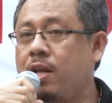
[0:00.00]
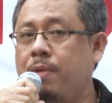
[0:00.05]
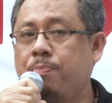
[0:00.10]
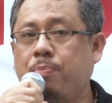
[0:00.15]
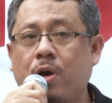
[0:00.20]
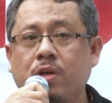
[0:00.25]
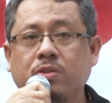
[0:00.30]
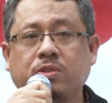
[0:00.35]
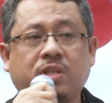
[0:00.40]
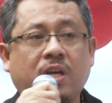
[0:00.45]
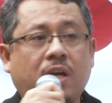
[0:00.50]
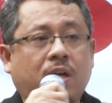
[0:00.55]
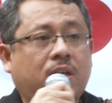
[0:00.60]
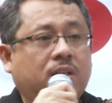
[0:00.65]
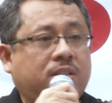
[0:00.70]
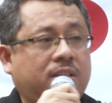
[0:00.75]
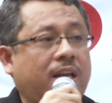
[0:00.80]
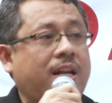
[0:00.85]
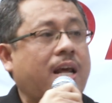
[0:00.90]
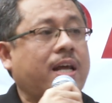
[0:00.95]
report say
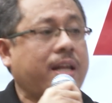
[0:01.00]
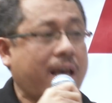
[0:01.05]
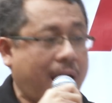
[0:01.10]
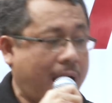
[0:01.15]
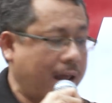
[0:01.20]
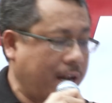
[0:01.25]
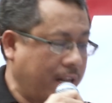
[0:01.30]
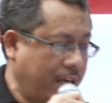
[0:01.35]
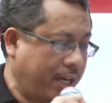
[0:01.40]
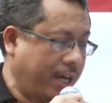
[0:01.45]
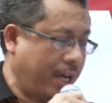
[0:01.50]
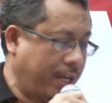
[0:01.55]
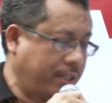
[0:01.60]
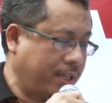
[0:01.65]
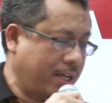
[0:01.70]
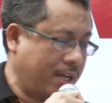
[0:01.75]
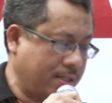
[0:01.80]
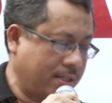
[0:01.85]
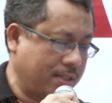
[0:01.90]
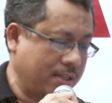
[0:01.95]
that there are
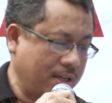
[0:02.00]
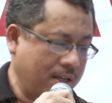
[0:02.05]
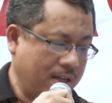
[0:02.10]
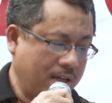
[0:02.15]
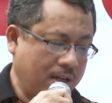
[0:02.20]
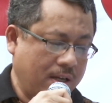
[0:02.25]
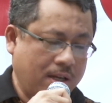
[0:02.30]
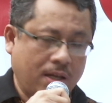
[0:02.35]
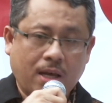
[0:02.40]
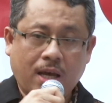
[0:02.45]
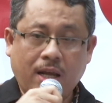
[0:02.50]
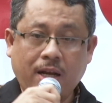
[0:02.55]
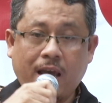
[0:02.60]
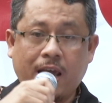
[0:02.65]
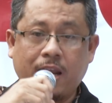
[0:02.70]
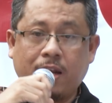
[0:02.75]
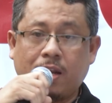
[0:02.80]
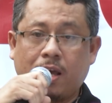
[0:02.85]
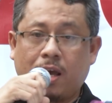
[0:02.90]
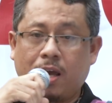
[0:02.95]
leakages. And
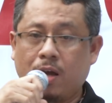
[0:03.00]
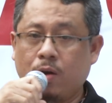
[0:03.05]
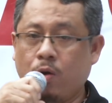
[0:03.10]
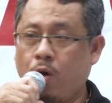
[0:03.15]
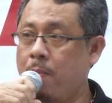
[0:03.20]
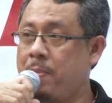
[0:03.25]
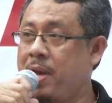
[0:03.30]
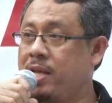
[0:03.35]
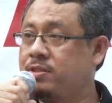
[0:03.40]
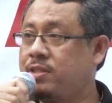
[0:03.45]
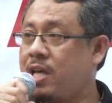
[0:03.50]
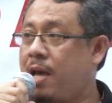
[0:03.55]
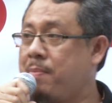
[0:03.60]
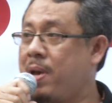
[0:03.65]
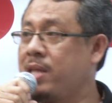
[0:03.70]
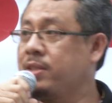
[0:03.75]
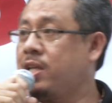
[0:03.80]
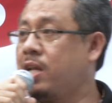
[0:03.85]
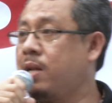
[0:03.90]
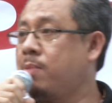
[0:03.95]
then Meng Seng
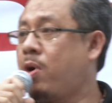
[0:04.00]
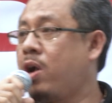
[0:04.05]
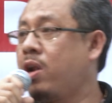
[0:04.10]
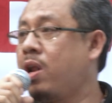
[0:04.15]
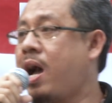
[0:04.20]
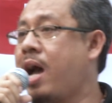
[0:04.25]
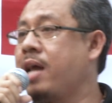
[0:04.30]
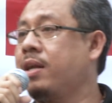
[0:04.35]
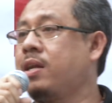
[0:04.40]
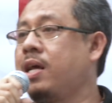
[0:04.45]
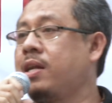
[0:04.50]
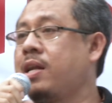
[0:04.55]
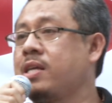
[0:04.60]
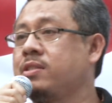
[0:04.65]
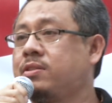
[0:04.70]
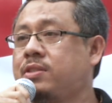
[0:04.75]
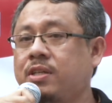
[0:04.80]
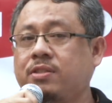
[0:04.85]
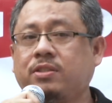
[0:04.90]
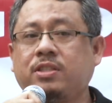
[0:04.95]
mentioned about
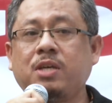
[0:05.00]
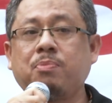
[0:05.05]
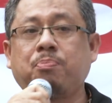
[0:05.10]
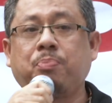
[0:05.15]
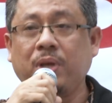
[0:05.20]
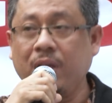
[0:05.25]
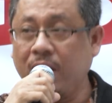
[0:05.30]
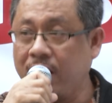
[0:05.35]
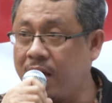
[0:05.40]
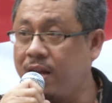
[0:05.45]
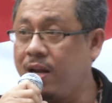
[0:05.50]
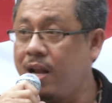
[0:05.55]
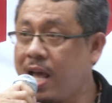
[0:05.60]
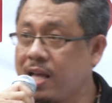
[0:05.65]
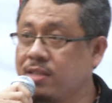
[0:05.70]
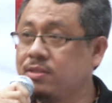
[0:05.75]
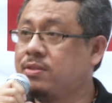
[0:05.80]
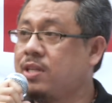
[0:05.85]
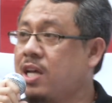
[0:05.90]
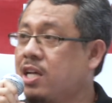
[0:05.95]
160 billion
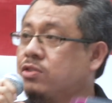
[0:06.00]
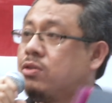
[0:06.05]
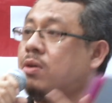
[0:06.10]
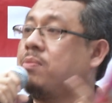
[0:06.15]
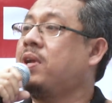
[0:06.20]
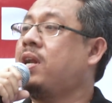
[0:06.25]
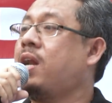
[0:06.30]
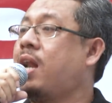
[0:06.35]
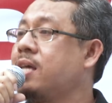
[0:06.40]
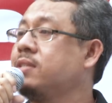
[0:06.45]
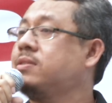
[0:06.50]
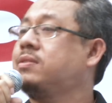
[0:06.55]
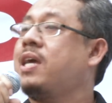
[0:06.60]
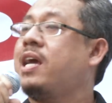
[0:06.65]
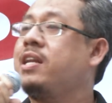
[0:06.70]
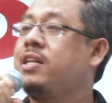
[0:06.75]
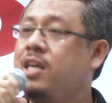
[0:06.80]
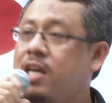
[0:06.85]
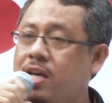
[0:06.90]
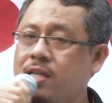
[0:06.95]
line sales over the last
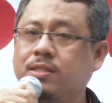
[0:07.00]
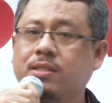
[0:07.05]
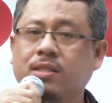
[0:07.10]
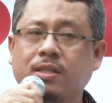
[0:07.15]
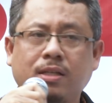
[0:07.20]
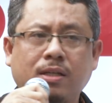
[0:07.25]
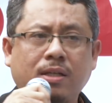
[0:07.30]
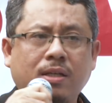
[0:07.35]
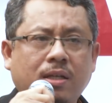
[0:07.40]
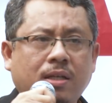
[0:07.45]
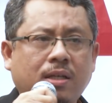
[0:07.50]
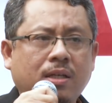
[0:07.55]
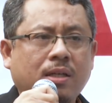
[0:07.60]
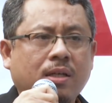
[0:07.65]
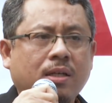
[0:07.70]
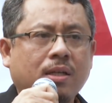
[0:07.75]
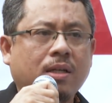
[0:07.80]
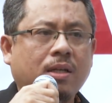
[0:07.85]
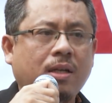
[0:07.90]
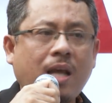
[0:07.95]
10 years,
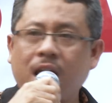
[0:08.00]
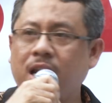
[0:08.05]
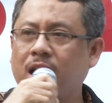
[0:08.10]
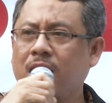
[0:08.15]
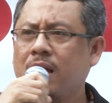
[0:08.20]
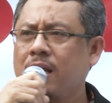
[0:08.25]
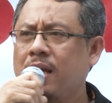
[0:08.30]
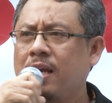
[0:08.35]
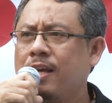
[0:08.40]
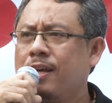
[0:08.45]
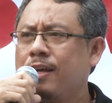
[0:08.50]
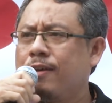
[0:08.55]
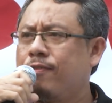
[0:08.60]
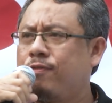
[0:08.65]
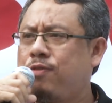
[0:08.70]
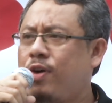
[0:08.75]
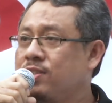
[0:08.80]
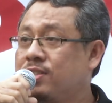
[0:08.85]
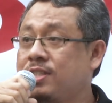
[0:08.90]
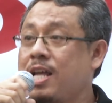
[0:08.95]
that
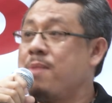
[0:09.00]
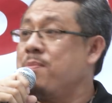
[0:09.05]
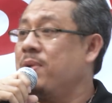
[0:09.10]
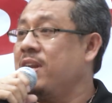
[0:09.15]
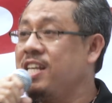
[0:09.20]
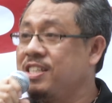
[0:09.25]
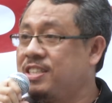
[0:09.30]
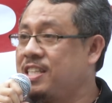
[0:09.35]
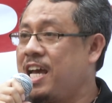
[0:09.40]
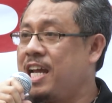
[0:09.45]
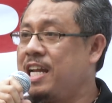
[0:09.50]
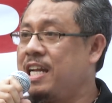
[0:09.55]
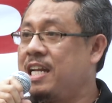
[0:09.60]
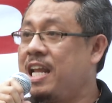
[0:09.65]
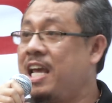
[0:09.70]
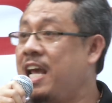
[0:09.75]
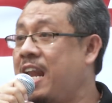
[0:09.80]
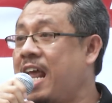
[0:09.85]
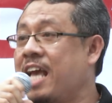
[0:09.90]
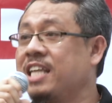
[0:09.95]
for some reason
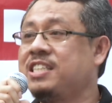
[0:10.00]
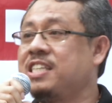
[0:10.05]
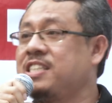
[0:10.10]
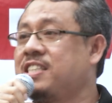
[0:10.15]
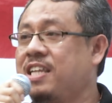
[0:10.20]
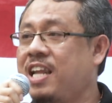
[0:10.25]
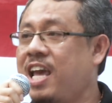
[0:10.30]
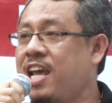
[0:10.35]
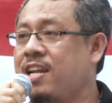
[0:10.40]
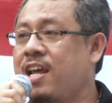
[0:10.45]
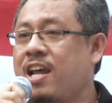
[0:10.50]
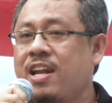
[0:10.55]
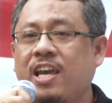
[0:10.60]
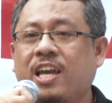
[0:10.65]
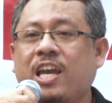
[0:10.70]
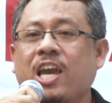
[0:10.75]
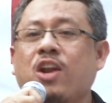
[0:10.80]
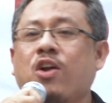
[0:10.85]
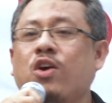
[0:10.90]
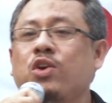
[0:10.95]
they legislate that they
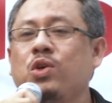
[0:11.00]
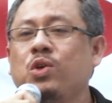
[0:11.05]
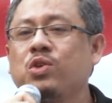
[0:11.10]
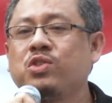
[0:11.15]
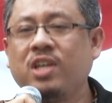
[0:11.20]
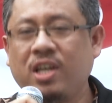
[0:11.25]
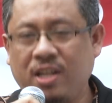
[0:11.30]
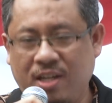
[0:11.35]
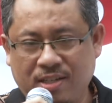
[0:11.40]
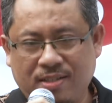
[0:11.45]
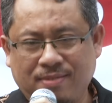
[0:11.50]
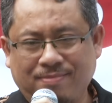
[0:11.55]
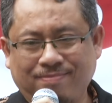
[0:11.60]
cannot use it.